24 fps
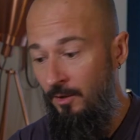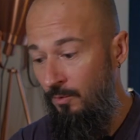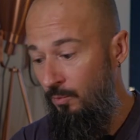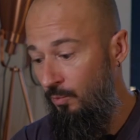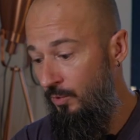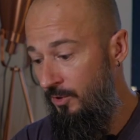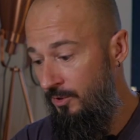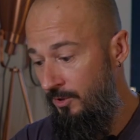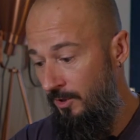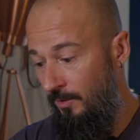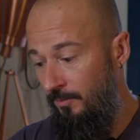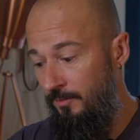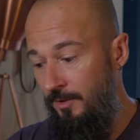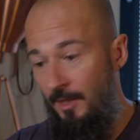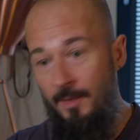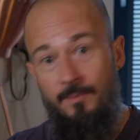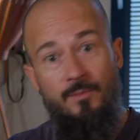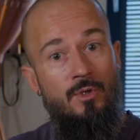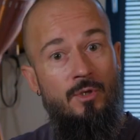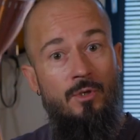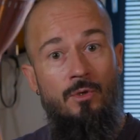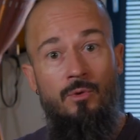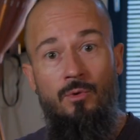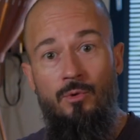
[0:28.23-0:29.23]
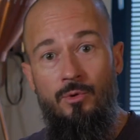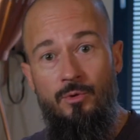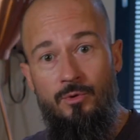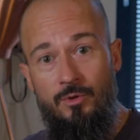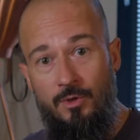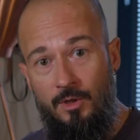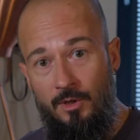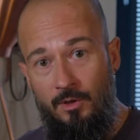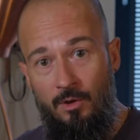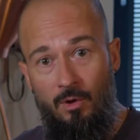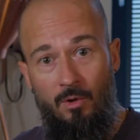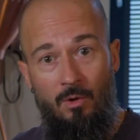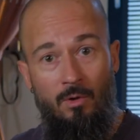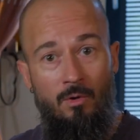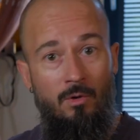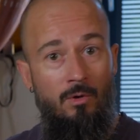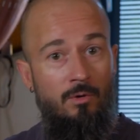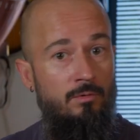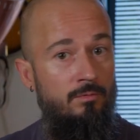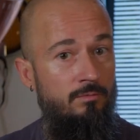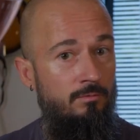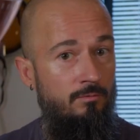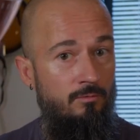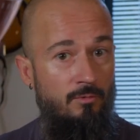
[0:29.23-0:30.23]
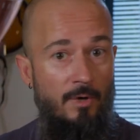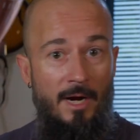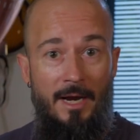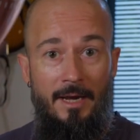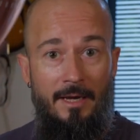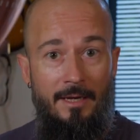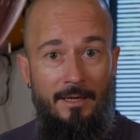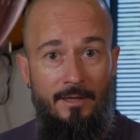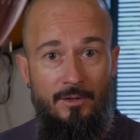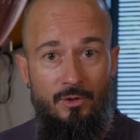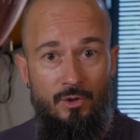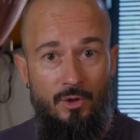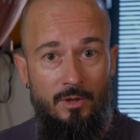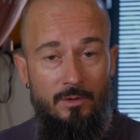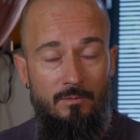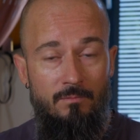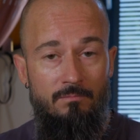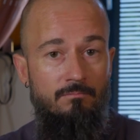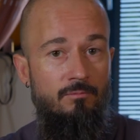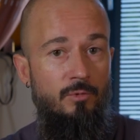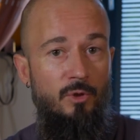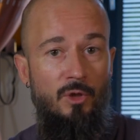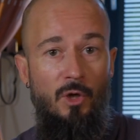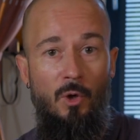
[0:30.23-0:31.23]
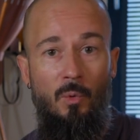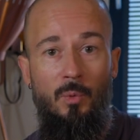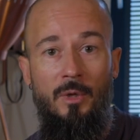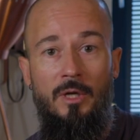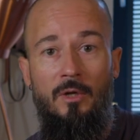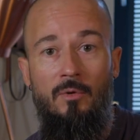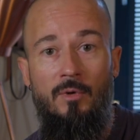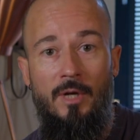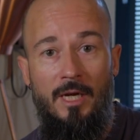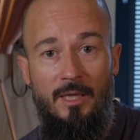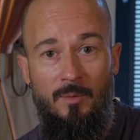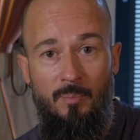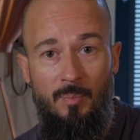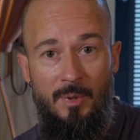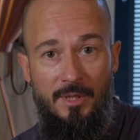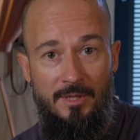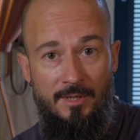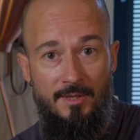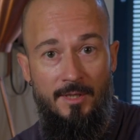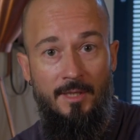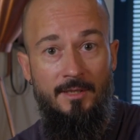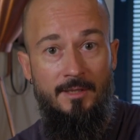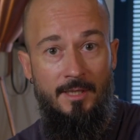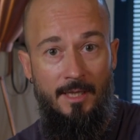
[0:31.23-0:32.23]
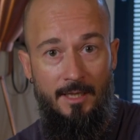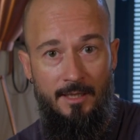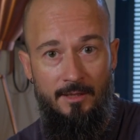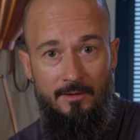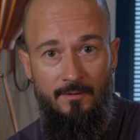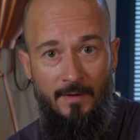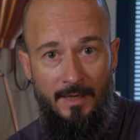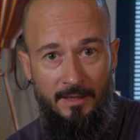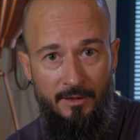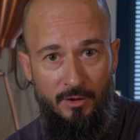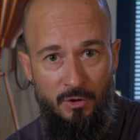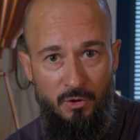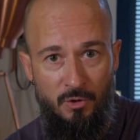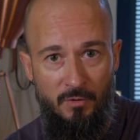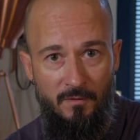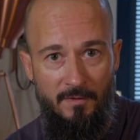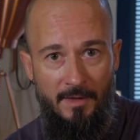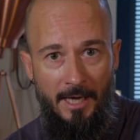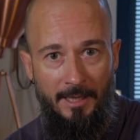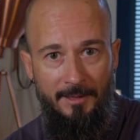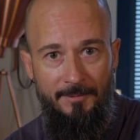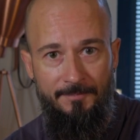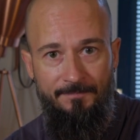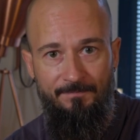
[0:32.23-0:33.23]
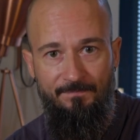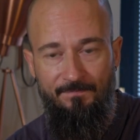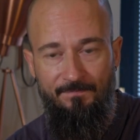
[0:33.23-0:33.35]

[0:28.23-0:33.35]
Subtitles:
we sometimes use the whole range and we create pieces that take advantage of that.